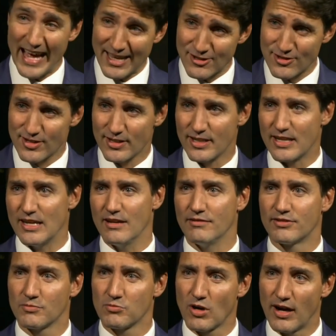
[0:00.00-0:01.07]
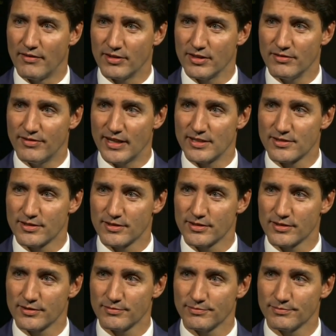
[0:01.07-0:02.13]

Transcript: that's going to give to private investors?